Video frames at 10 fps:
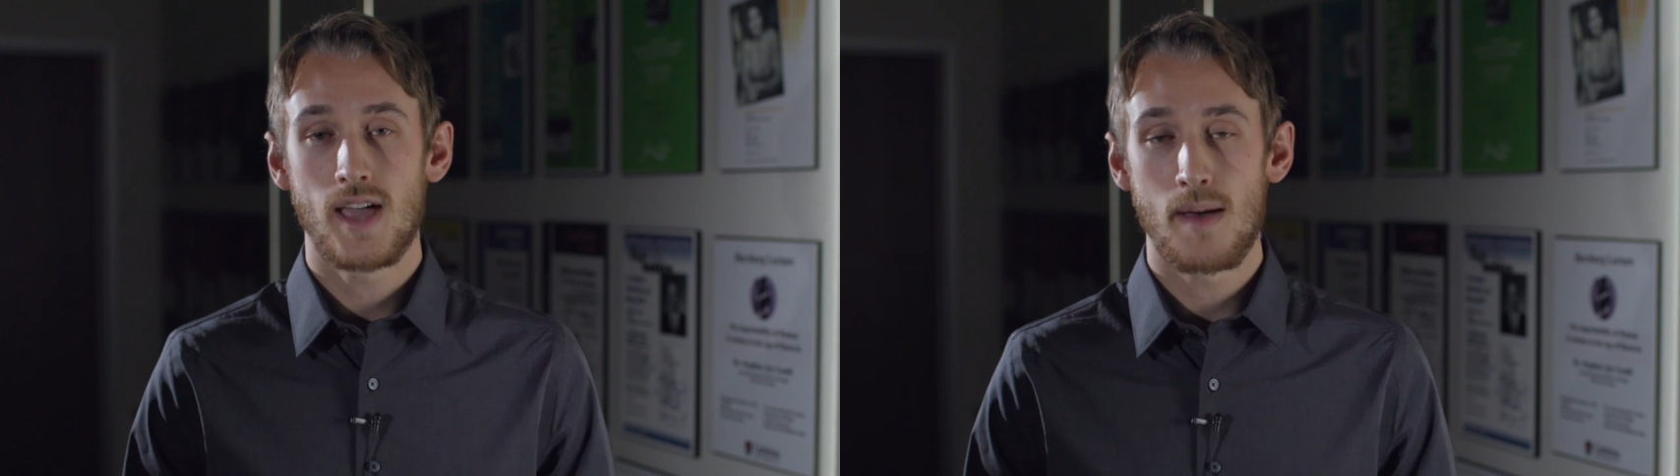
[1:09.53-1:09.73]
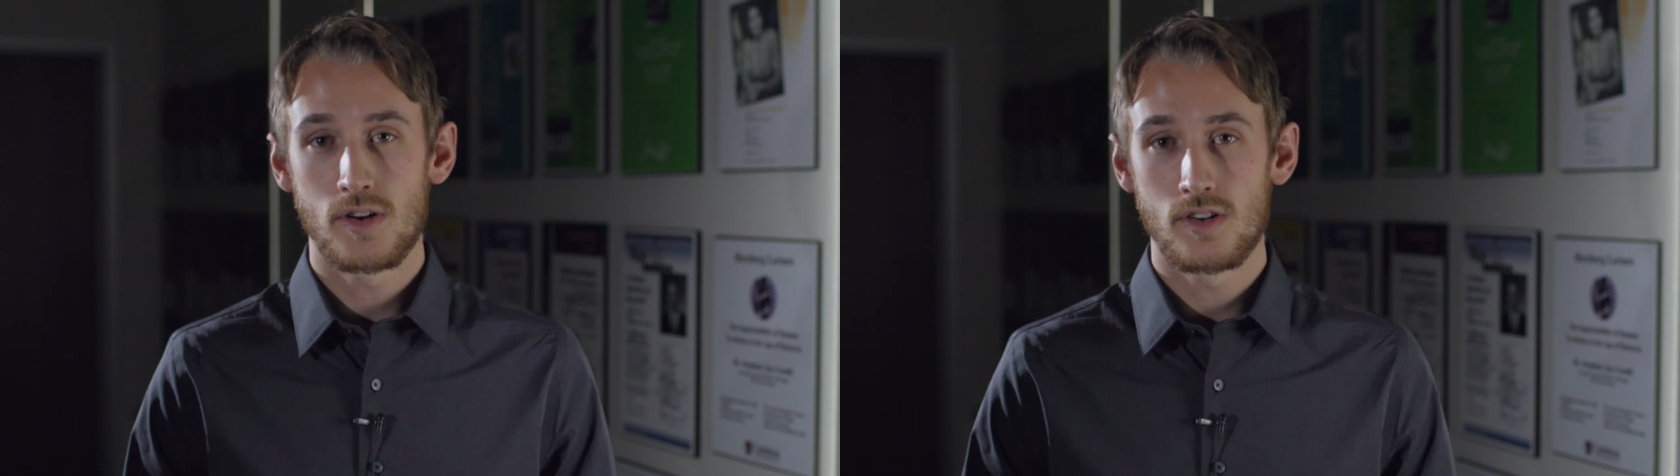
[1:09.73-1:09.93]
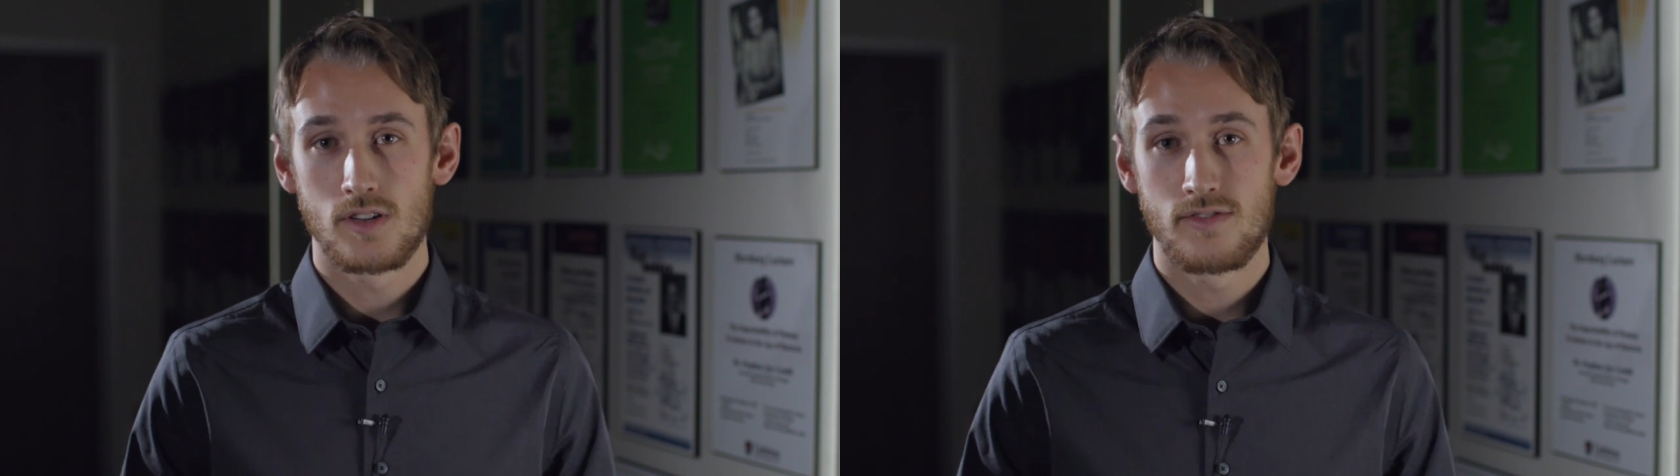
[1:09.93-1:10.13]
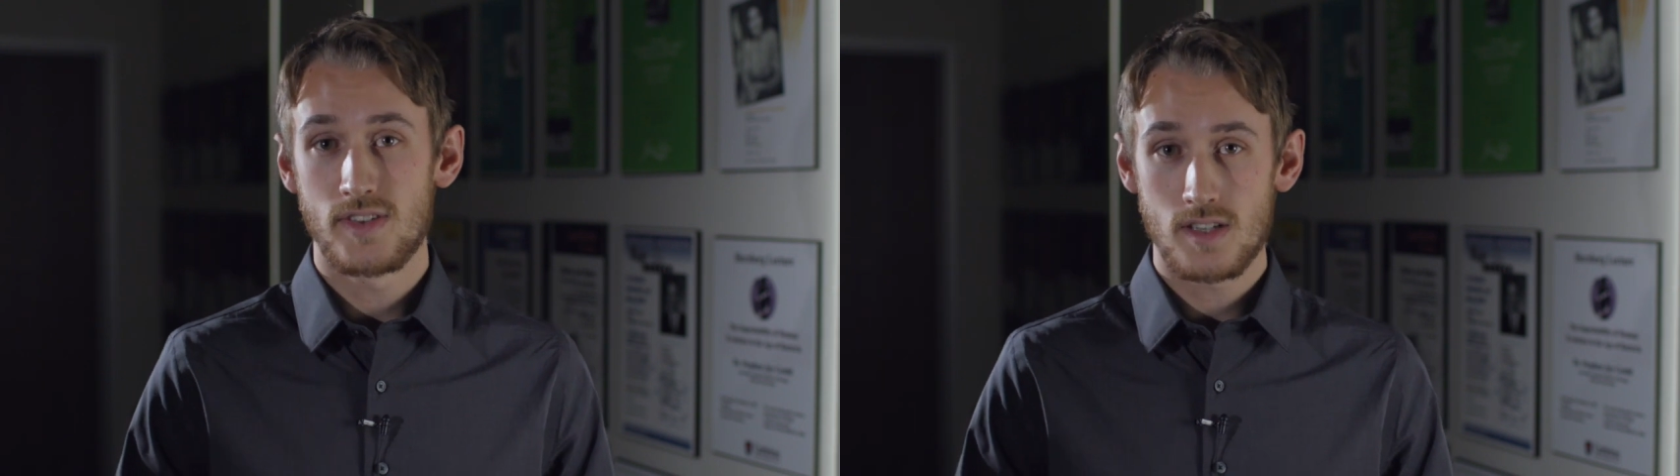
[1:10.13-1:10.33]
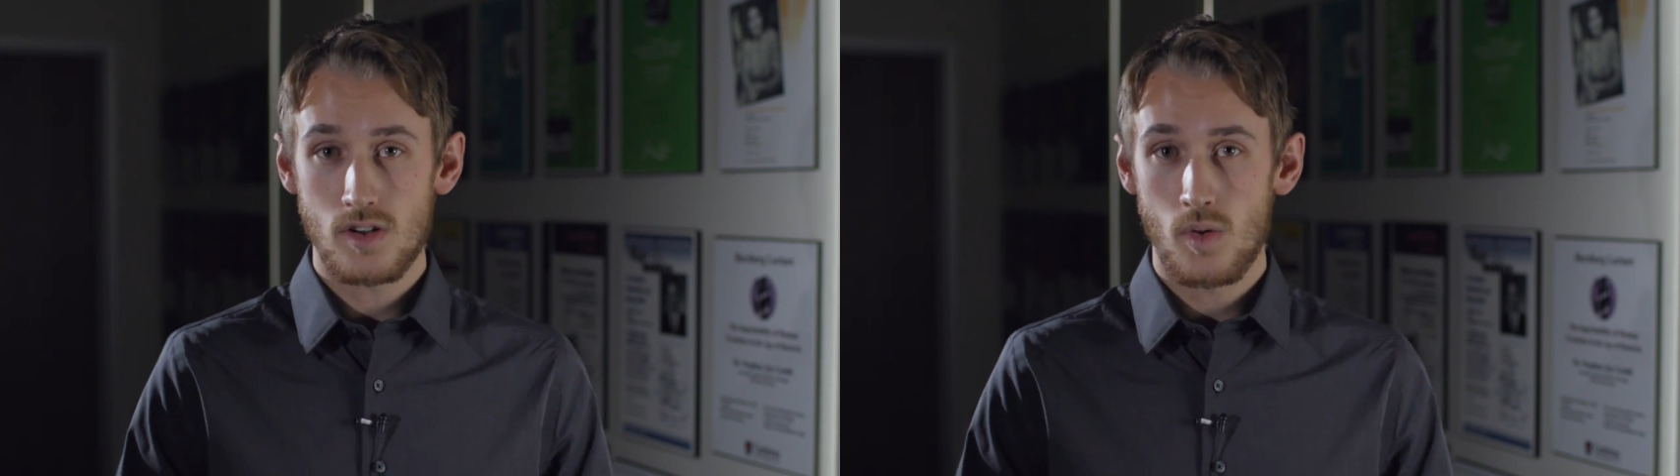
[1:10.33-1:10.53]
chemical, and
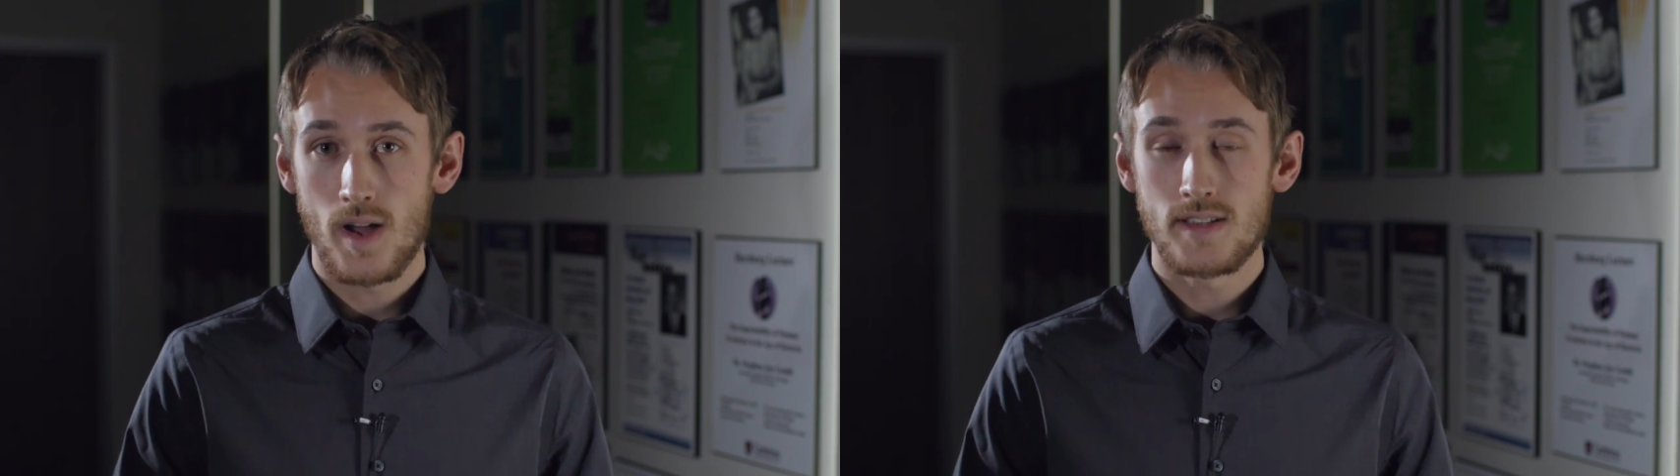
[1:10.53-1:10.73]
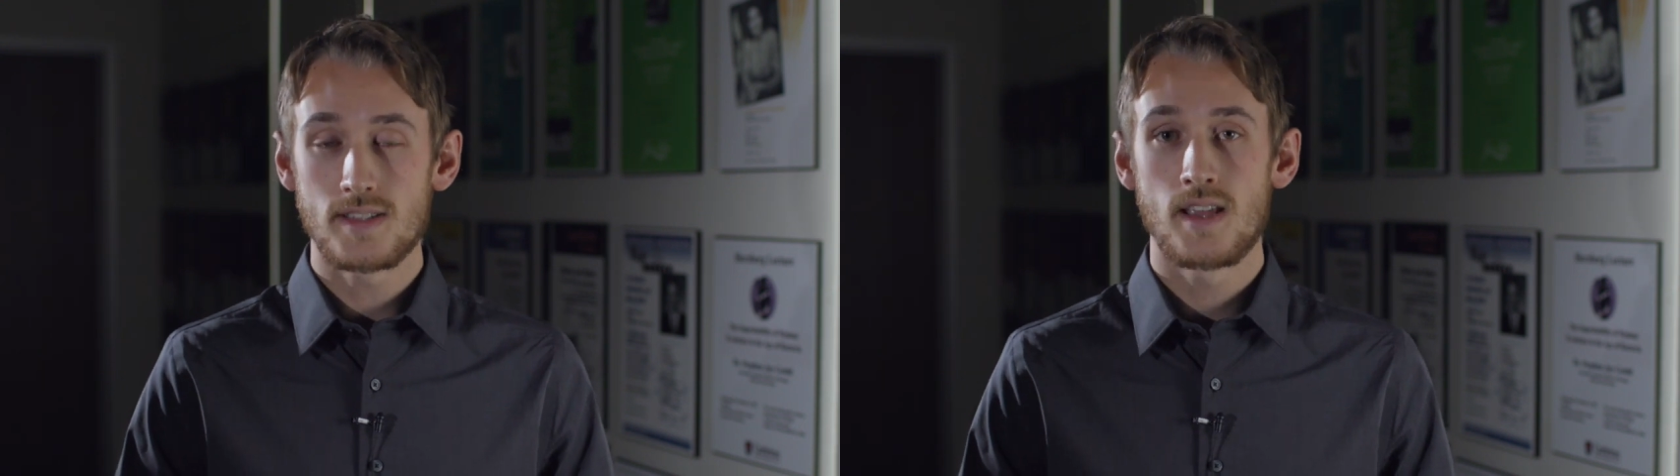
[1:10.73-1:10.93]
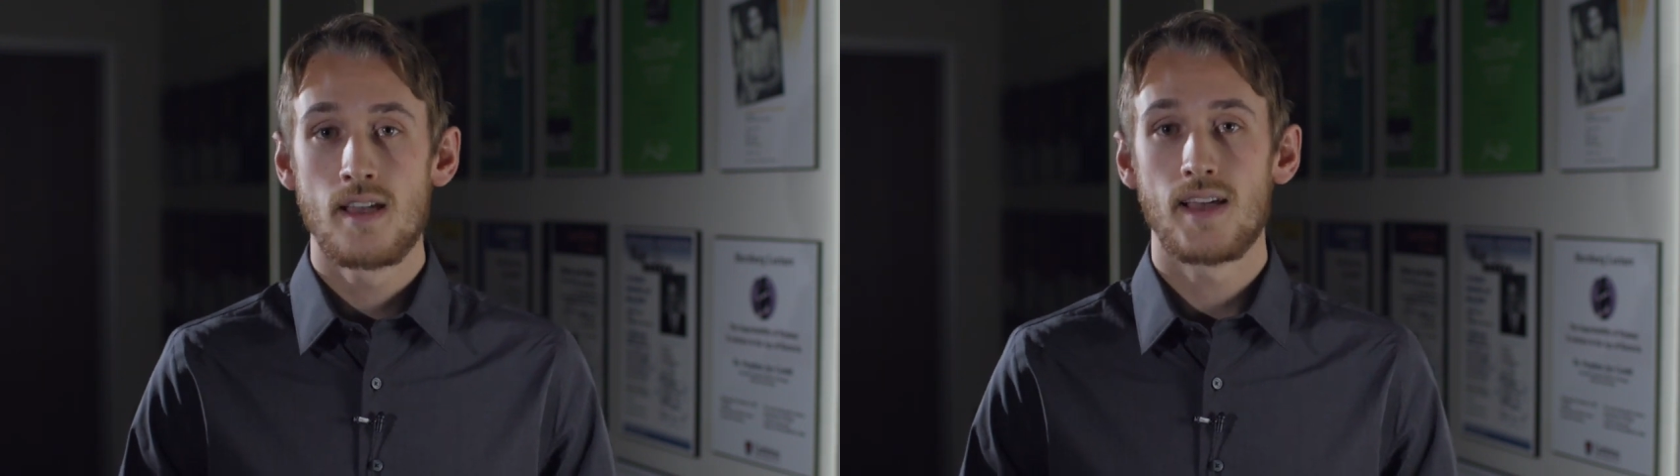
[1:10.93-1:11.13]
physical ones,